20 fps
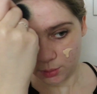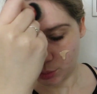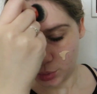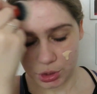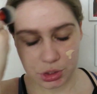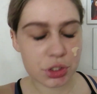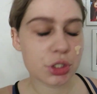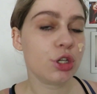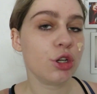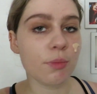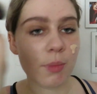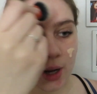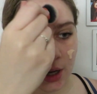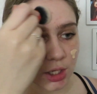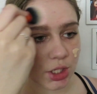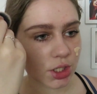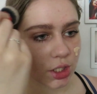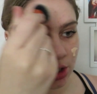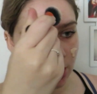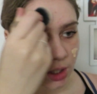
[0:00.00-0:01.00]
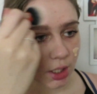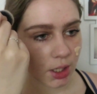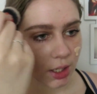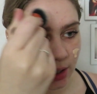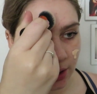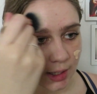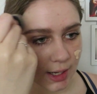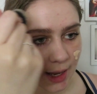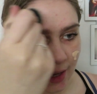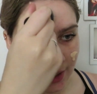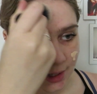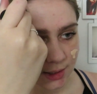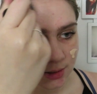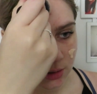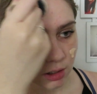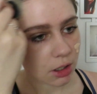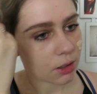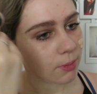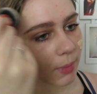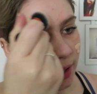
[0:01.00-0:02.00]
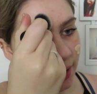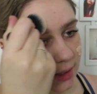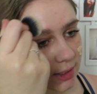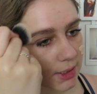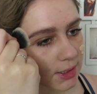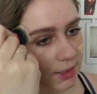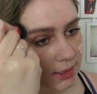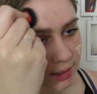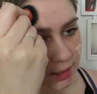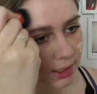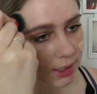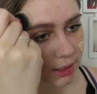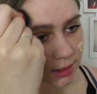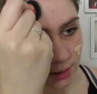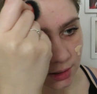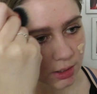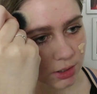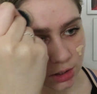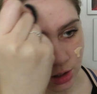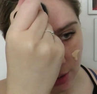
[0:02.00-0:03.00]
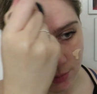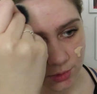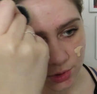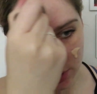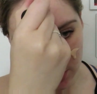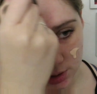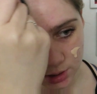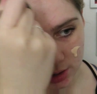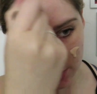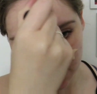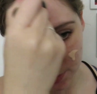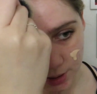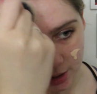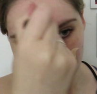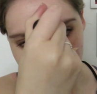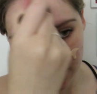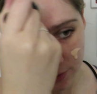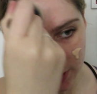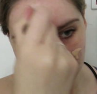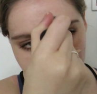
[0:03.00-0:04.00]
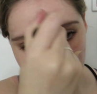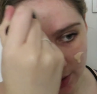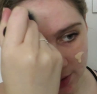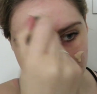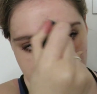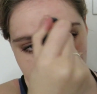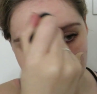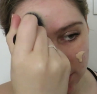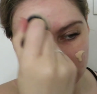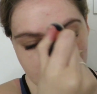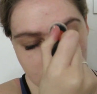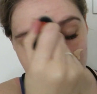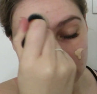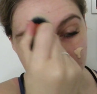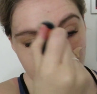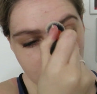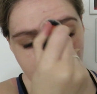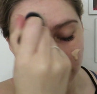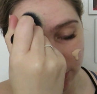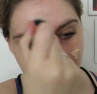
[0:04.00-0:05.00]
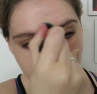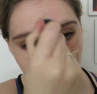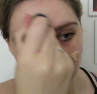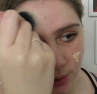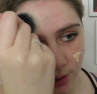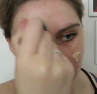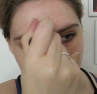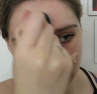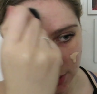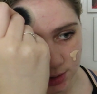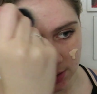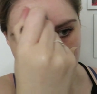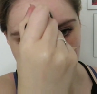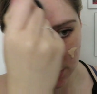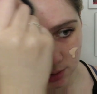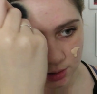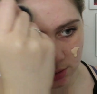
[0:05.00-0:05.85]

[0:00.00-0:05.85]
put too much layers on my skin. So I'm just going to buff the excess onto my forehead.